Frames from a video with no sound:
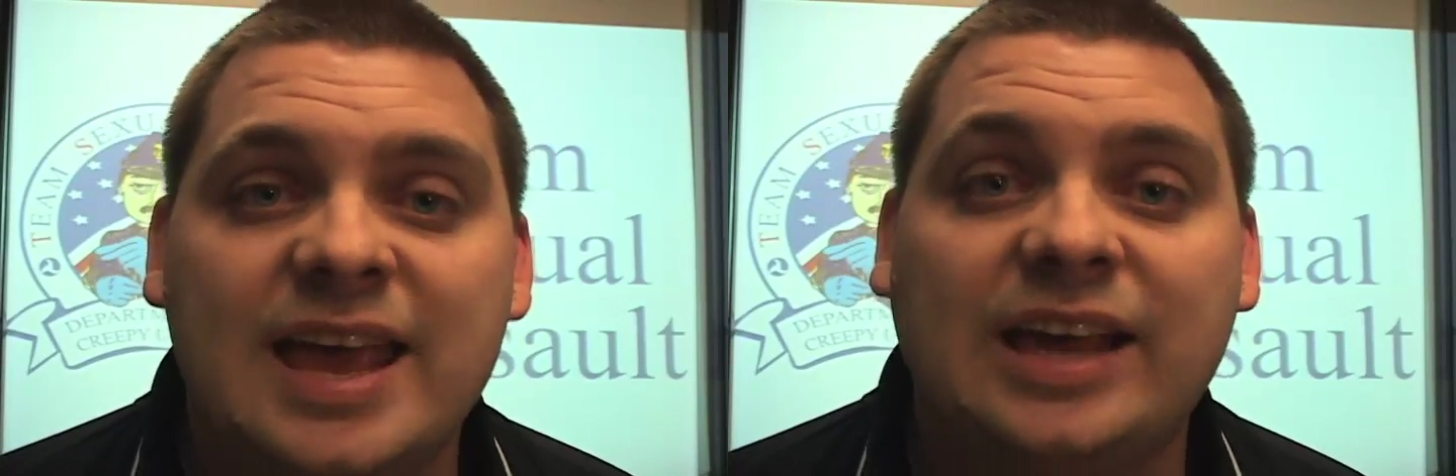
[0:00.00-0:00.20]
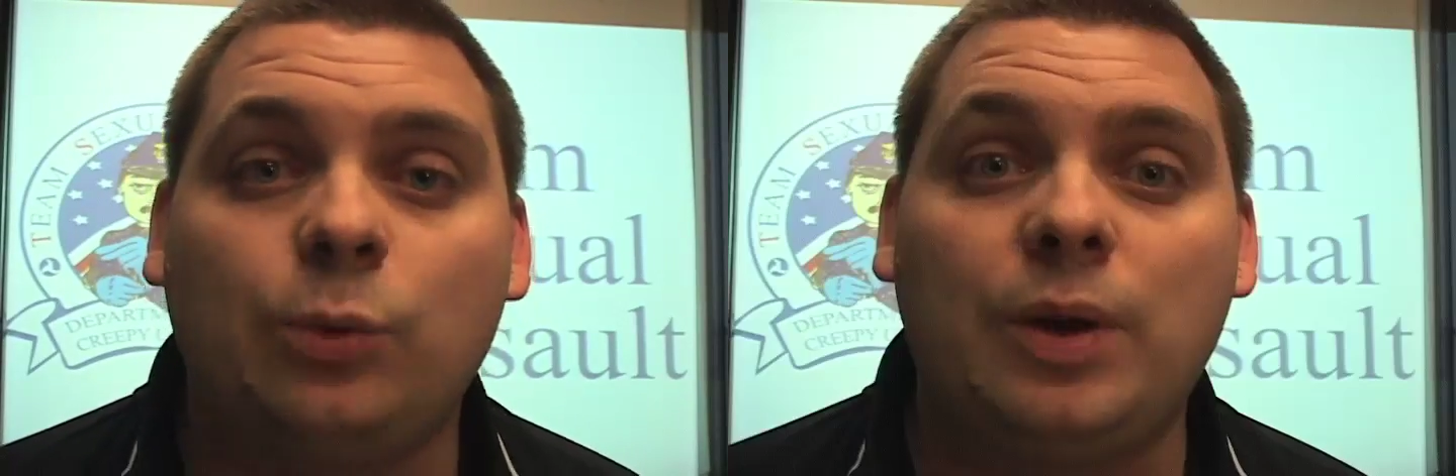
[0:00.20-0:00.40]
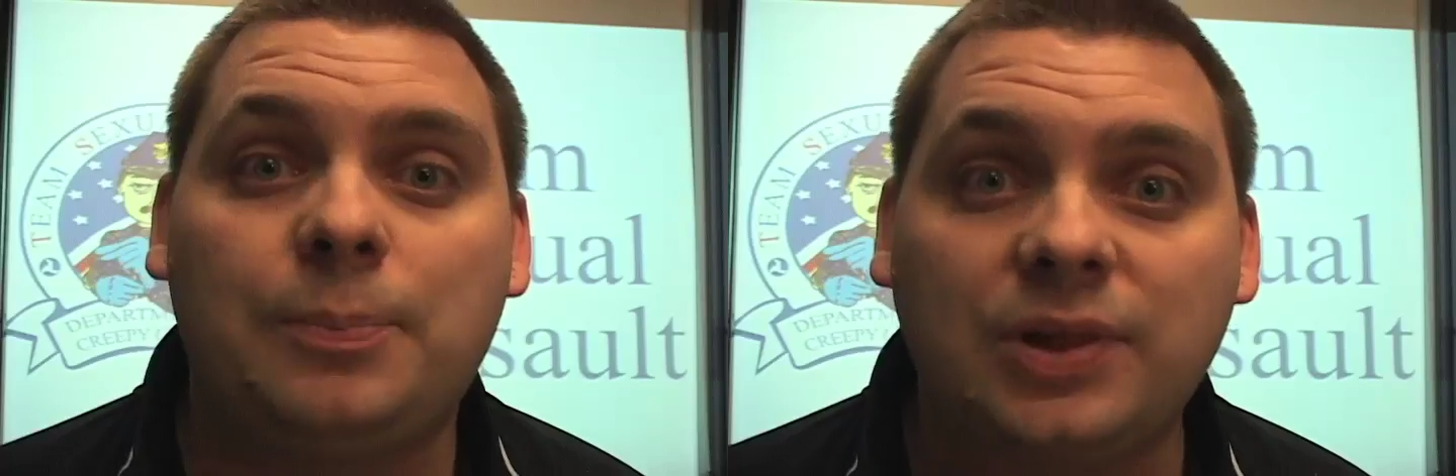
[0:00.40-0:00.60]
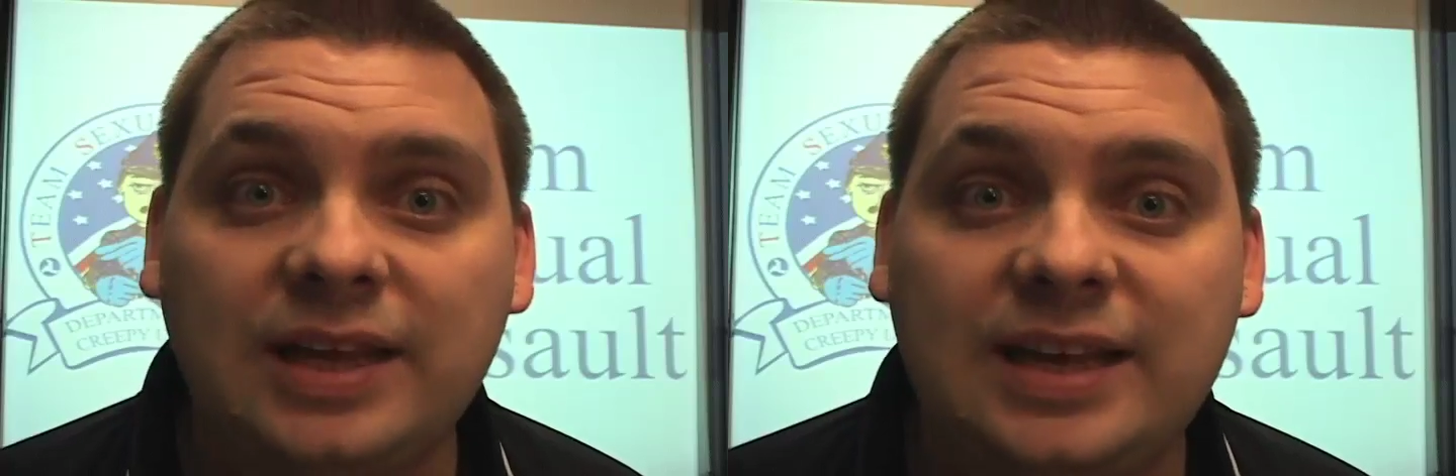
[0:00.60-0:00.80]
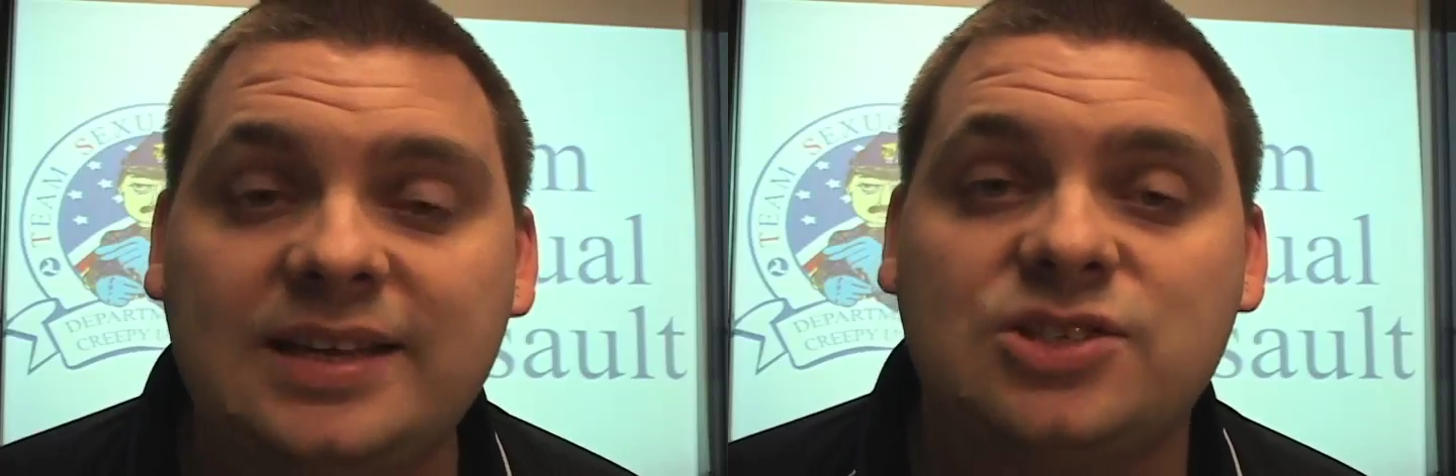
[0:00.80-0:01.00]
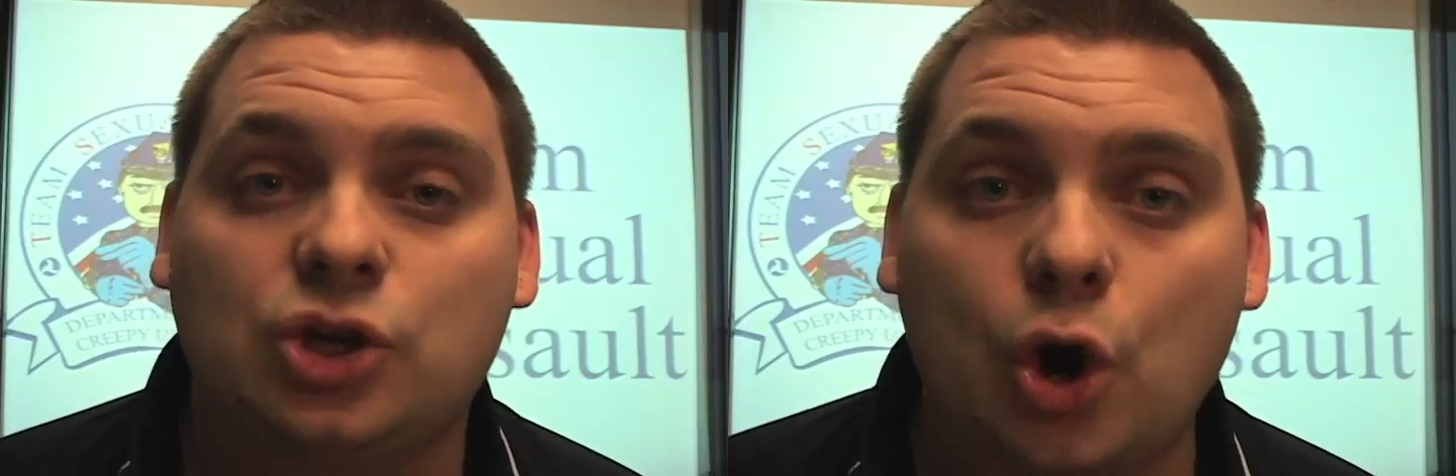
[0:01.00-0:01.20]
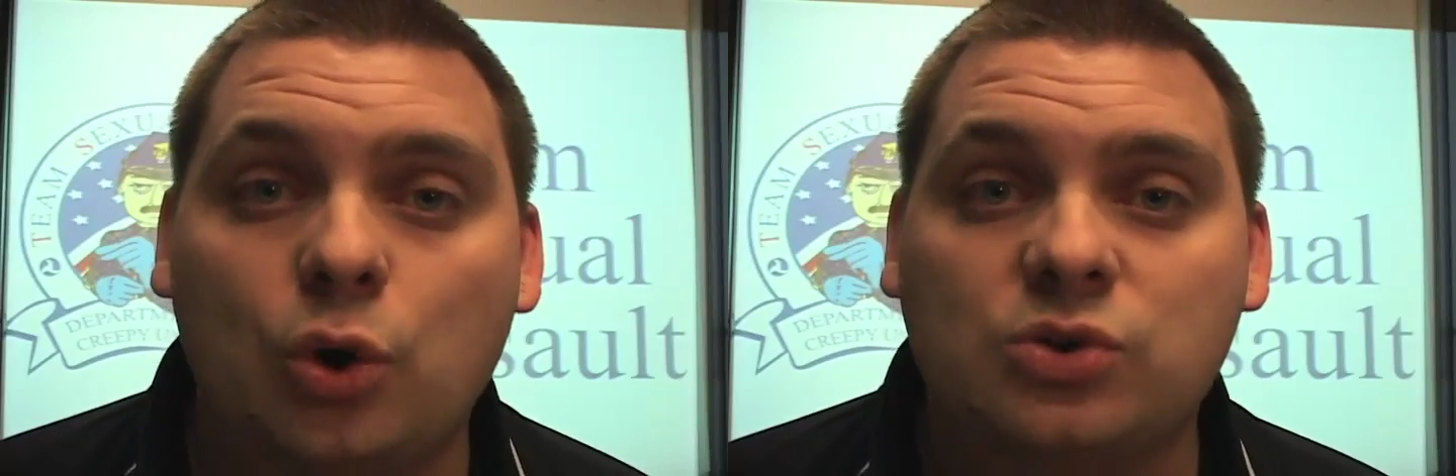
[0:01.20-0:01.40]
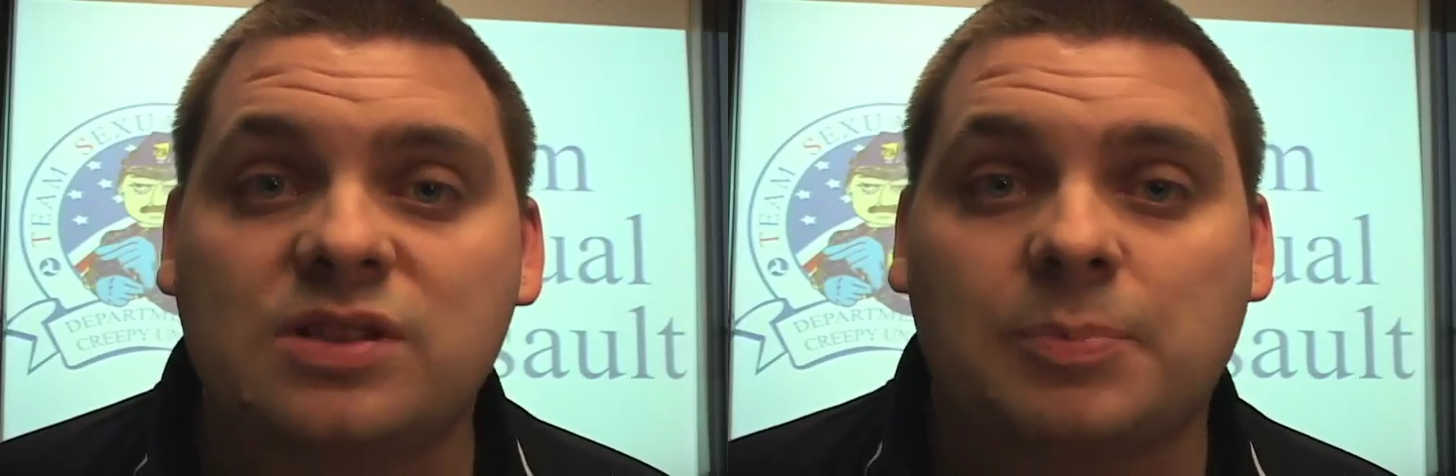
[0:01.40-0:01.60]
can we please
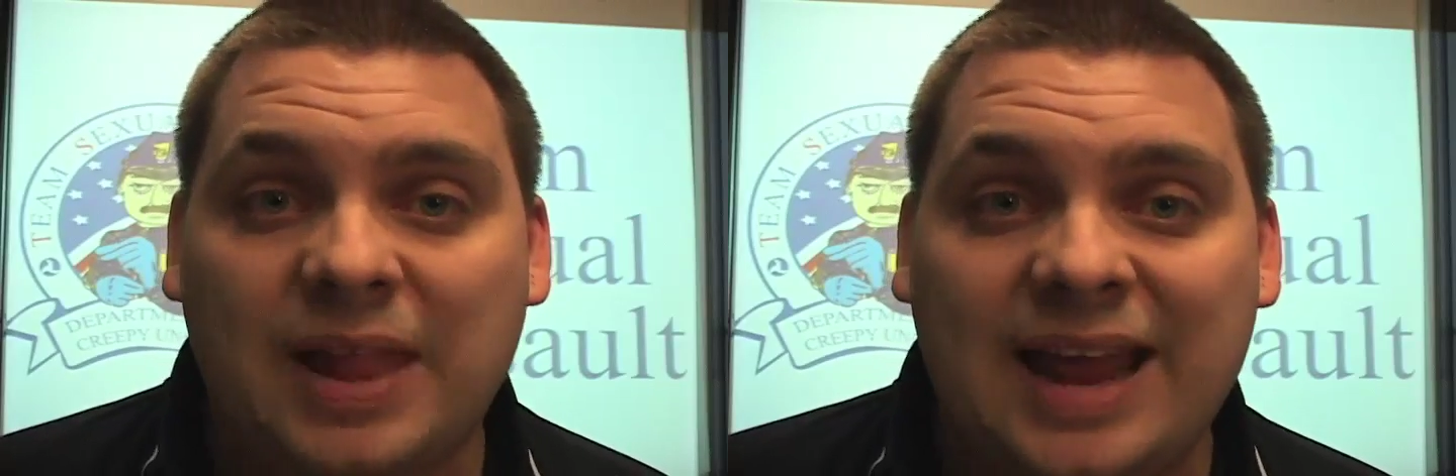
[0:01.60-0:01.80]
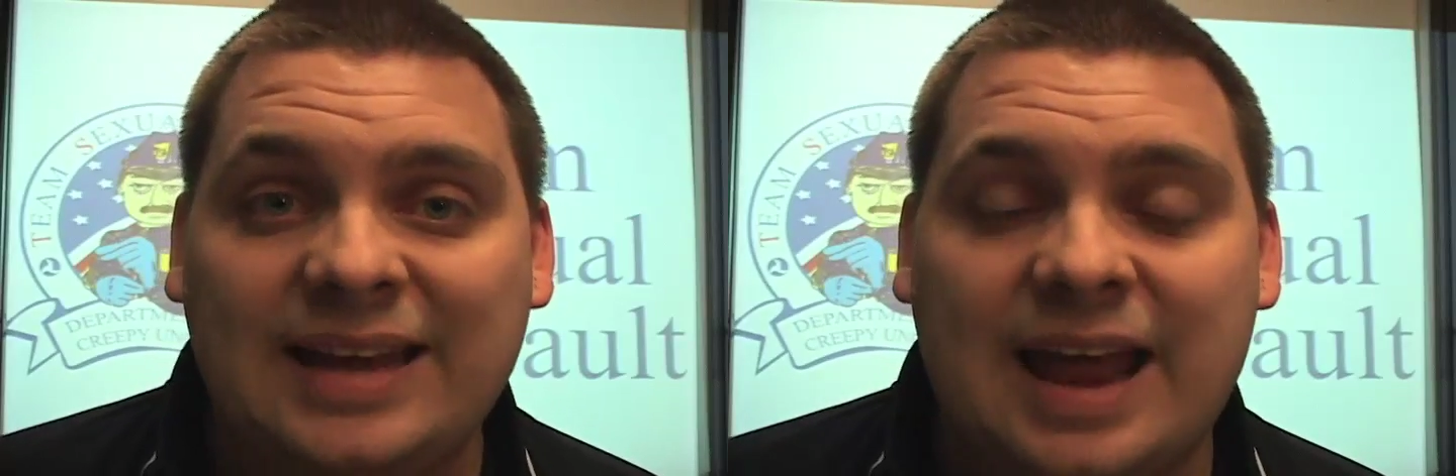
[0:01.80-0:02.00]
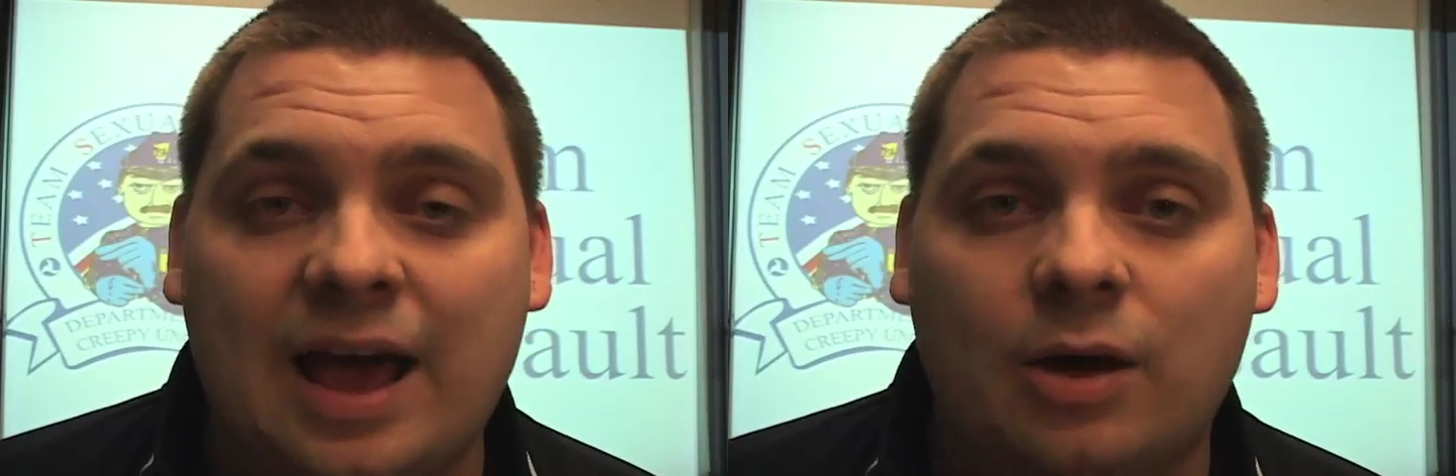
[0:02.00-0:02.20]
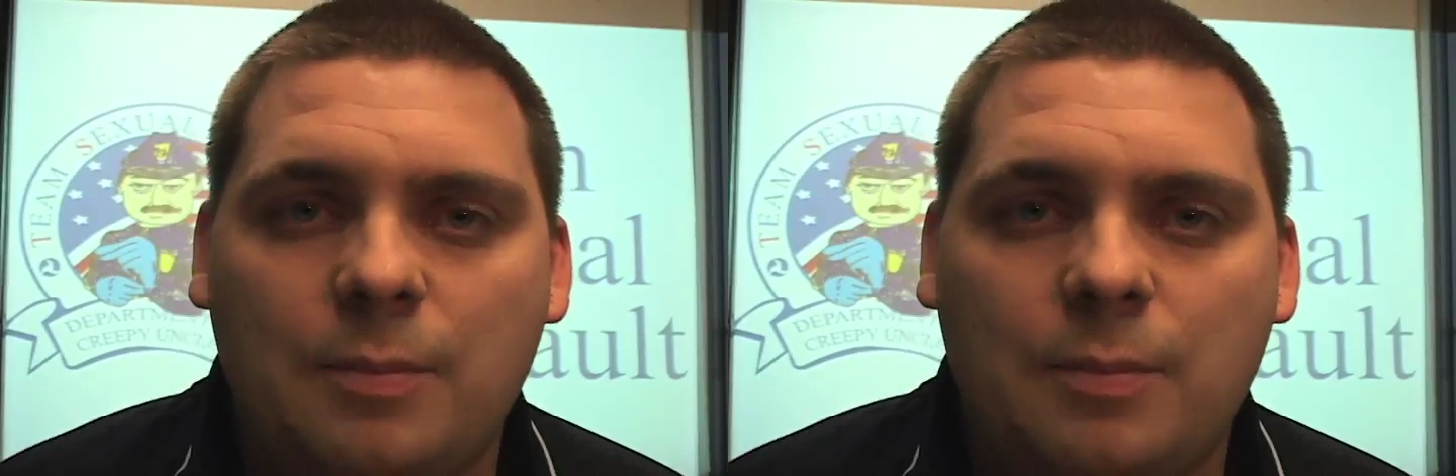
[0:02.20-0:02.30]
go to the plane now?"